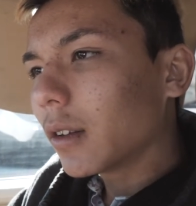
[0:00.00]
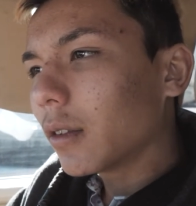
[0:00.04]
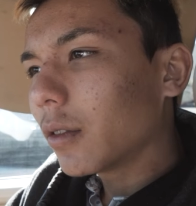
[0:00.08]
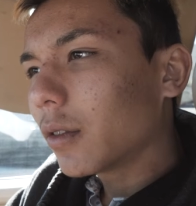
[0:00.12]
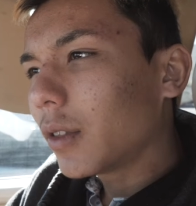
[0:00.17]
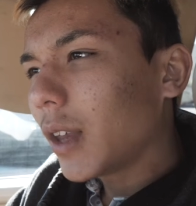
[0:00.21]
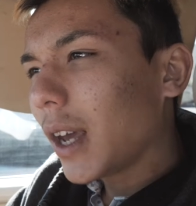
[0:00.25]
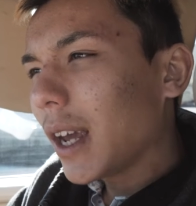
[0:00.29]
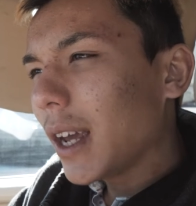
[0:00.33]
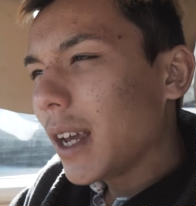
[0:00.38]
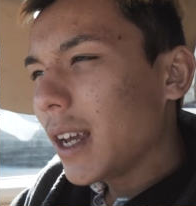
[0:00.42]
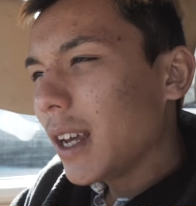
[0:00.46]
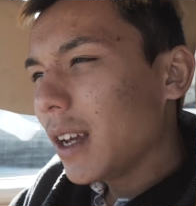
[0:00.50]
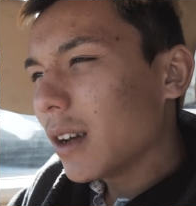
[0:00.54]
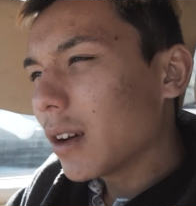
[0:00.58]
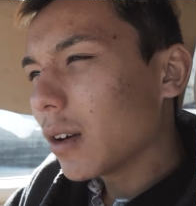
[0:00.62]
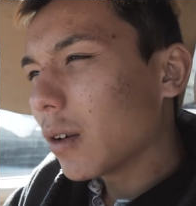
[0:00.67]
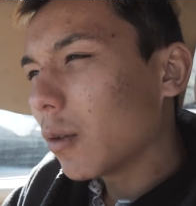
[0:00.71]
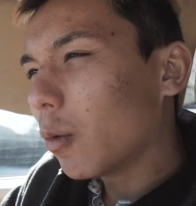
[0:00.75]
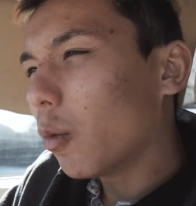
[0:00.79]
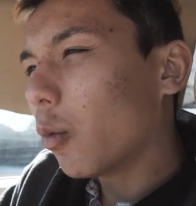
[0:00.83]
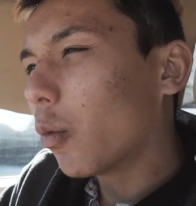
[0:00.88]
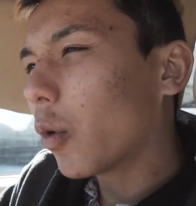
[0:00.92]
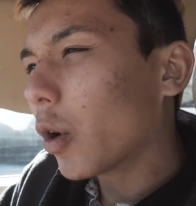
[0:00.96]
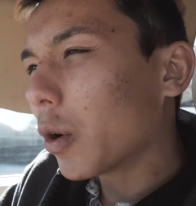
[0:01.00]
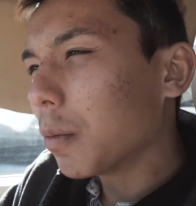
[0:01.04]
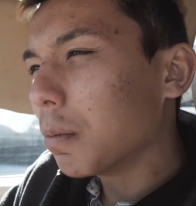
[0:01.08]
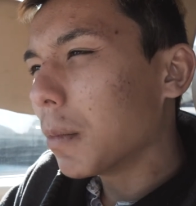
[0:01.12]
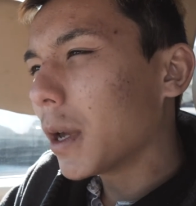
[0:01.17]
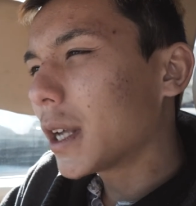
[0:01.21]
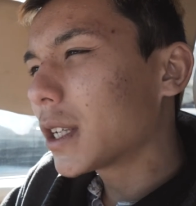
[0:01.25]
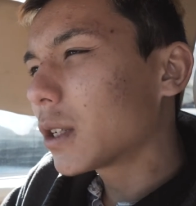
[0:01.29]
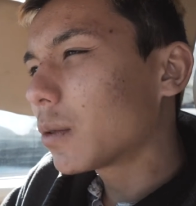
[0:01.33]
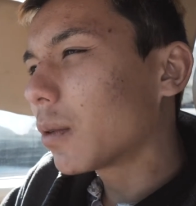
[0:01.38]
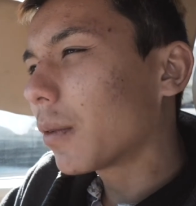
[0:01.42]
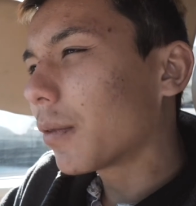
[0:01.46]
they were
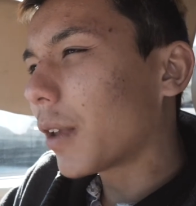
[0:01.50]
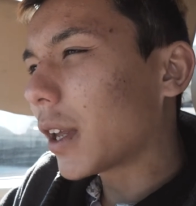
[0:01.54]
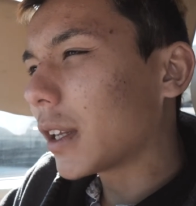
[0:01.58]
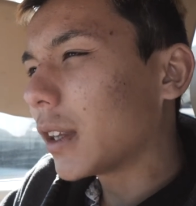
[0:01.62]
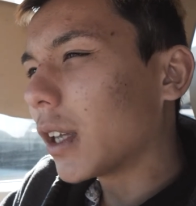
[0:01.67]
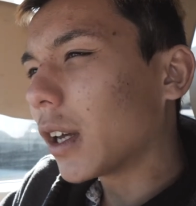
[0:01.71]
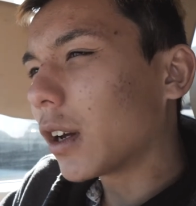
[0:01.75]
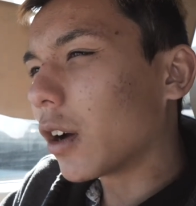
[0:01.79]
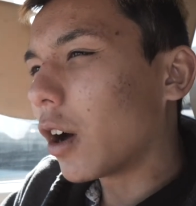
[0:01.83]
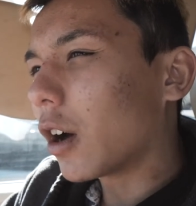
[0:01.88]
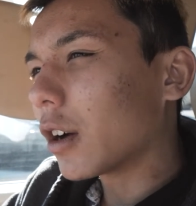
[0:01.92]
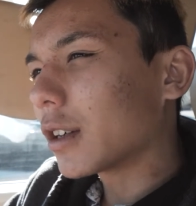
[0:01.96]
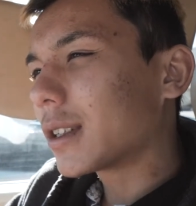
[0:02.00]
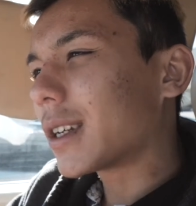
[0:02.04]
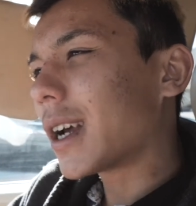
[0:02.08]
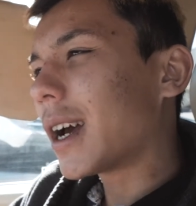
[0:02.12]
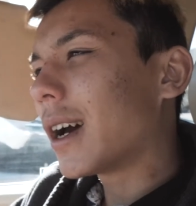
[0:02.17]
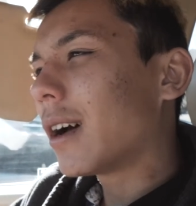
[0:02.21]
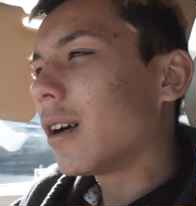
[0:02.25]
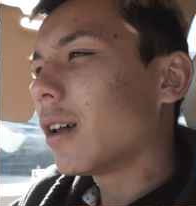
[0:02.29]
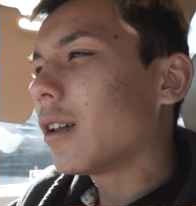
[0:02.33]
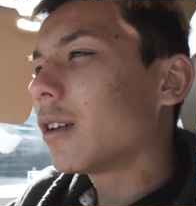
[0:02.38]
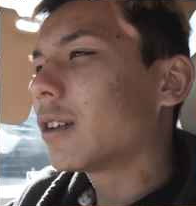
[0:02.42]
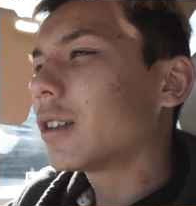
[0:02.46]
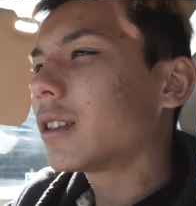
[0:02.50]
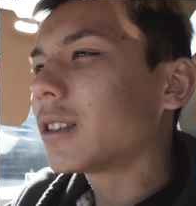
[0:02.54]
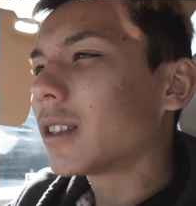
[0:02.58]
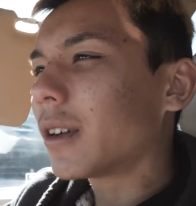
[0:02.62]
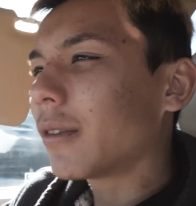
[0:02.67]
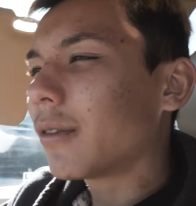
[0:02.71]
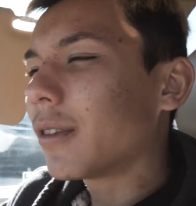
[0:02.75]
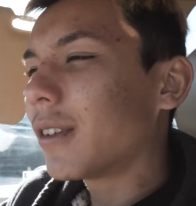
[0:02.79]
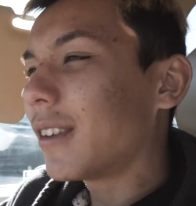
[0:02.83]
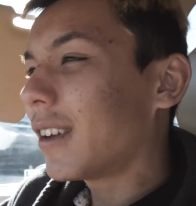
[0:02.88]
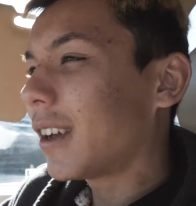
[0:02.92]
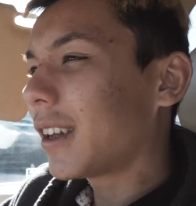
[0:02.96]
mixed with like the cartel or
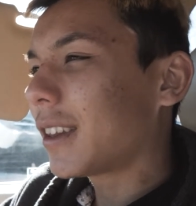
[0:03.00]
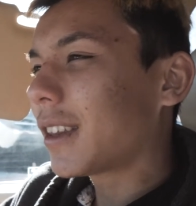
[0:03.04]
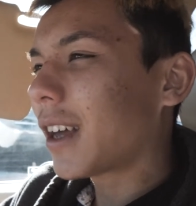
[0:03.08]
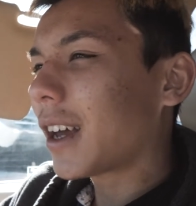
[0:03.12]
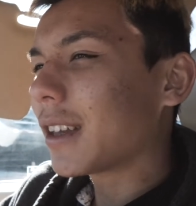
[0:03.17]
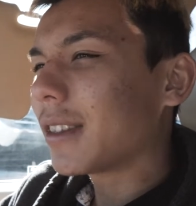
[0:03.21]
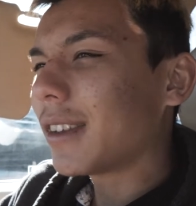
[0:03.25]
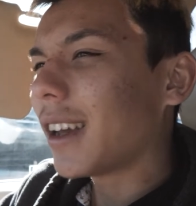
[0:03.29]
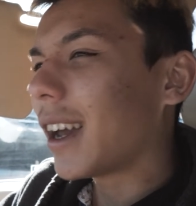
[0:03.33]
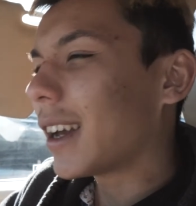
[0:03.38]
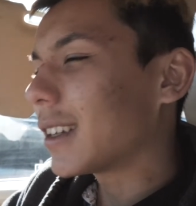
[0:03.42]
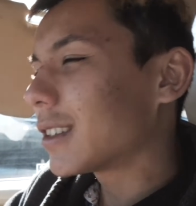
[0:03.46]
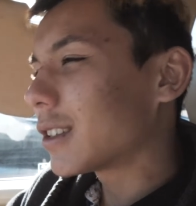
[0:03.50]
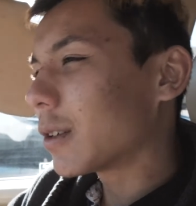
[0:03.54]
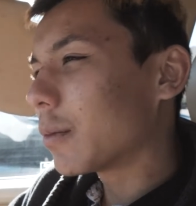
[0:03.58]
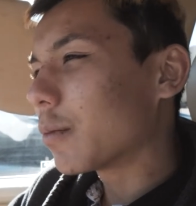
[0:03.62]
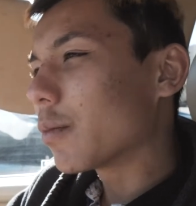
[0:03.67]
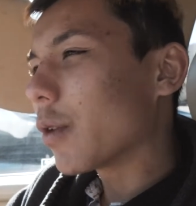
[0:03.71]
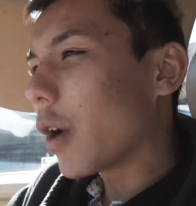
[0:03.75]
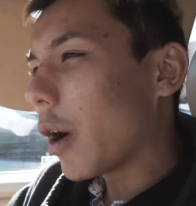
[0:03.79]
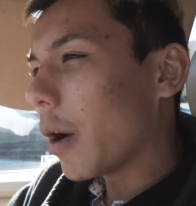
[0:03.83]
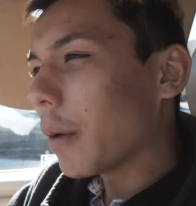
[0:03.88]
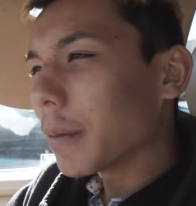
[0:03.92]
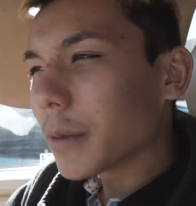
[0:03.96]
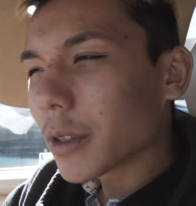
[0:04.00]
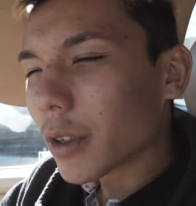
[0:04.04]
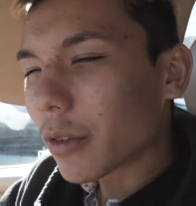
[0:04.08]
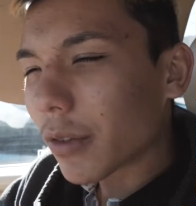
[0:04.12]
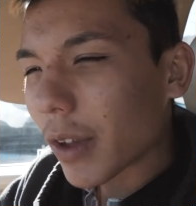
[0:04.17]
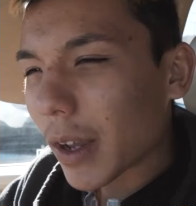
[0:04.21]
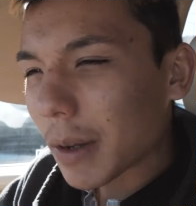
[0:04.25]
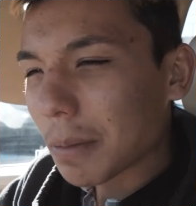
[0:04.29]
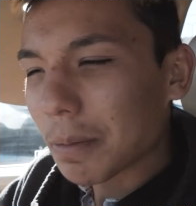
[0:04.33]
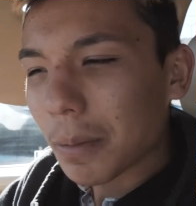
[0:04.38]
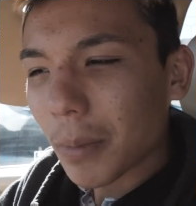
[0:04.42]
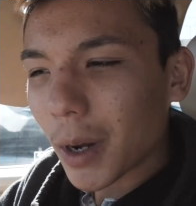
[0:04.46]
something like that. They had some problems with
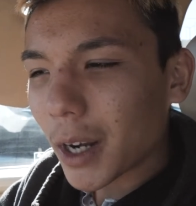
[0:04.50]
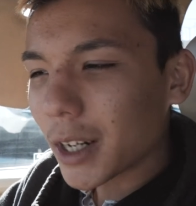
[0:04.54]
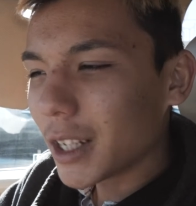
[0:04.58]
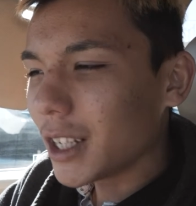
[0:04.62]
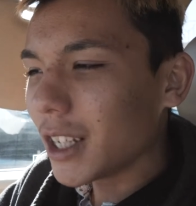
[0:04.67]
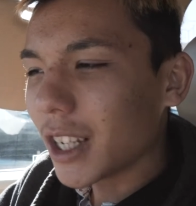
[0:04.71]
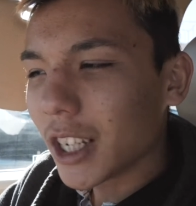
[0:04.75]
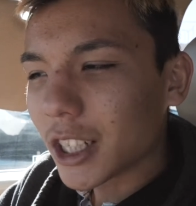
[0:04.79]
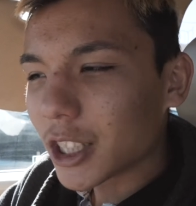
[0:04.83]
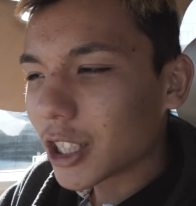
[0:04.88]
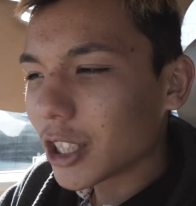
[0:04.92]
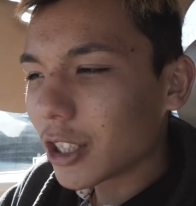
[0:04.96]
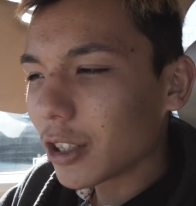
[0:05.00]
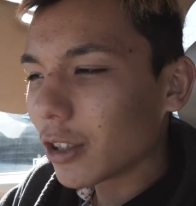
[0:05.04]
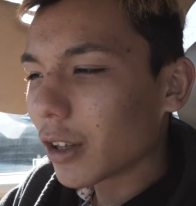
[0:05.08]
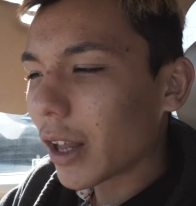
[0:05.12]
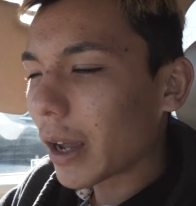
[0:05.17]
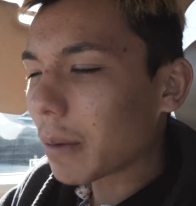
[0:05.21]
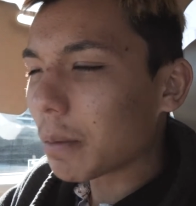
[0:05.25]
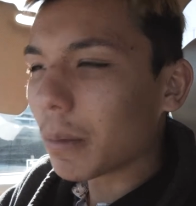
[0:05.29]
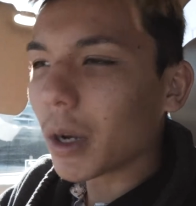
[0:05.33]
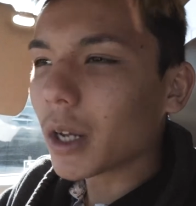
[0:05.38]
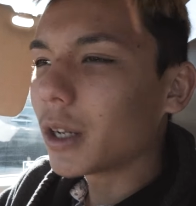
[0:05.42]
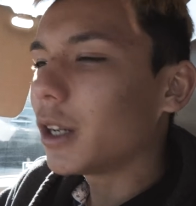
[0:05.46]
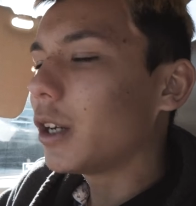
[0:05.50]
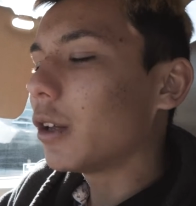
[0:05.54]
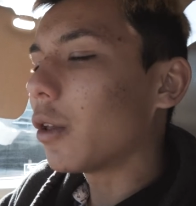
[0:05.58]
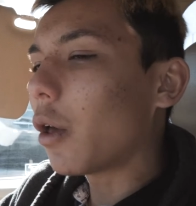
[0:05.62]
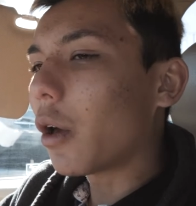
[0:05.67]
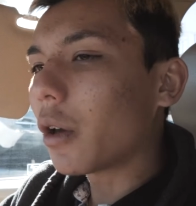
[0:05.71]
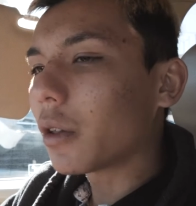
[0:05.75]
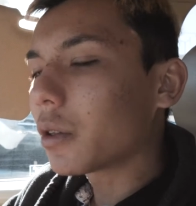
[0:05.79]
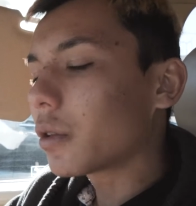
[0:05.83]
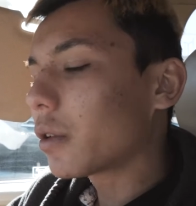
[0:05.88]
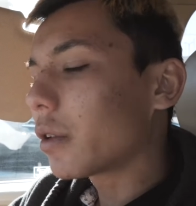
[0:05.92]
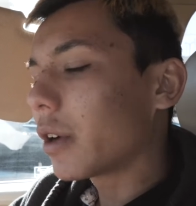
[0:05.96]
like money money
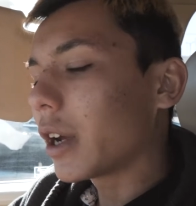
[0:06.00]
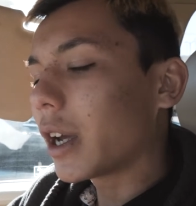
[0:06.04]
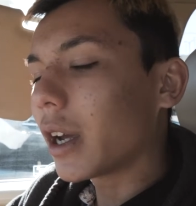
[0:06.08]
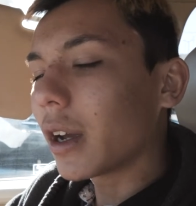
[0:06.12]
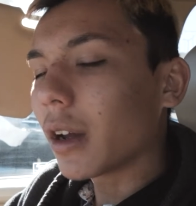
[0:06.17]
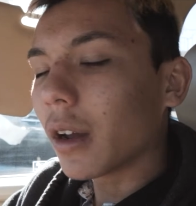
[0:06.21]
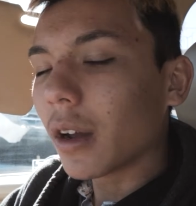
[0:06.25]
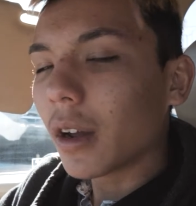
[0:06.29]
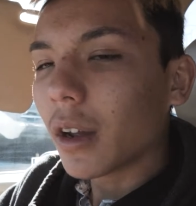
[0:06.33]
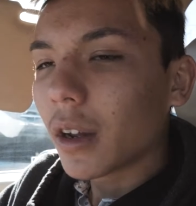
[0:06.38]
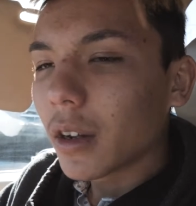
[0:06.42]
laundering.